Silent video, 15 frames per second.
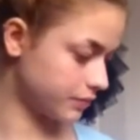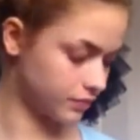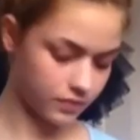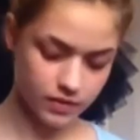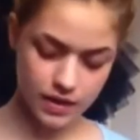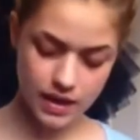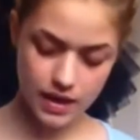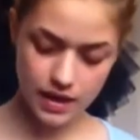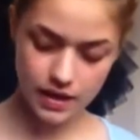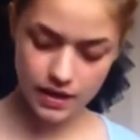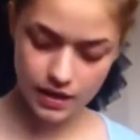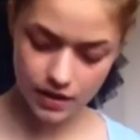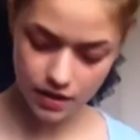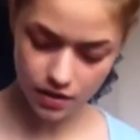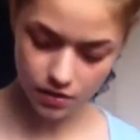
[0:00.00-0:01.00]

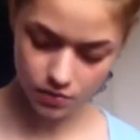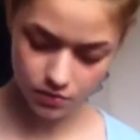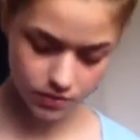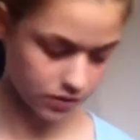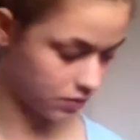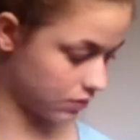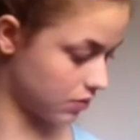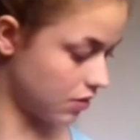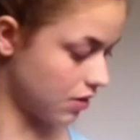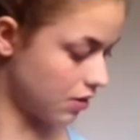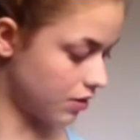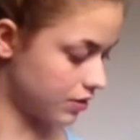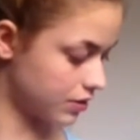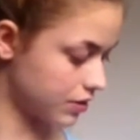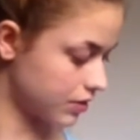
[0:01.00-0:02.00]
Then I also
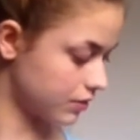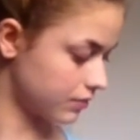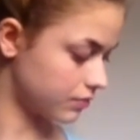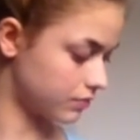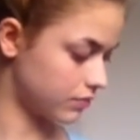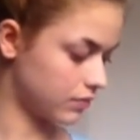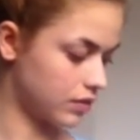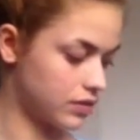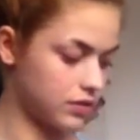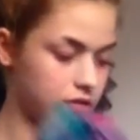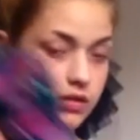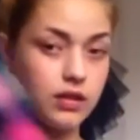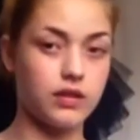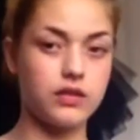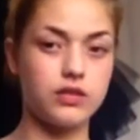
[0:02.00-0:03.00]
got just
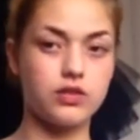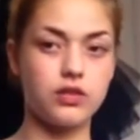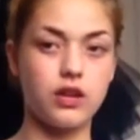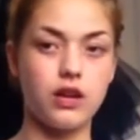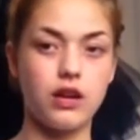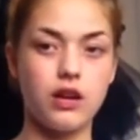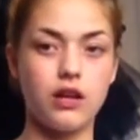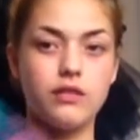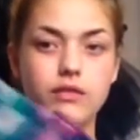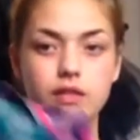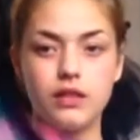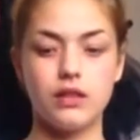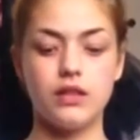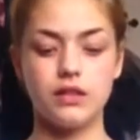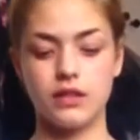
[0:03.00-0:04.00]
another shirt
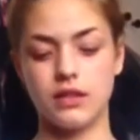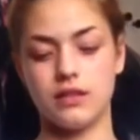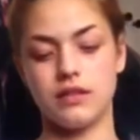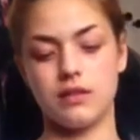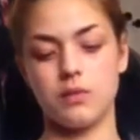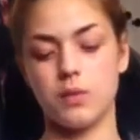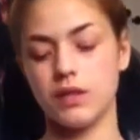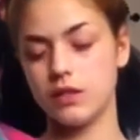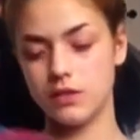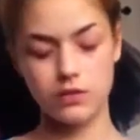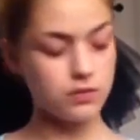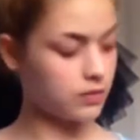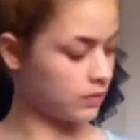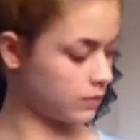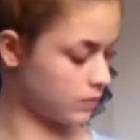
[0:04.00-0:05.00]
because they're always
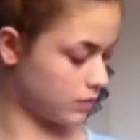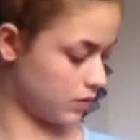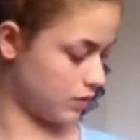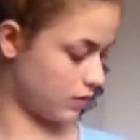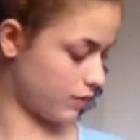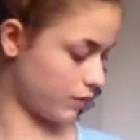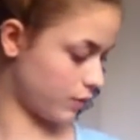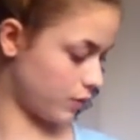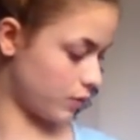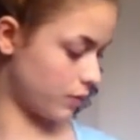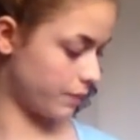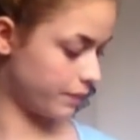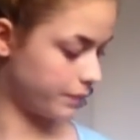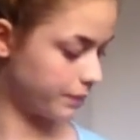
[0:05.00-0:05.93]
useful,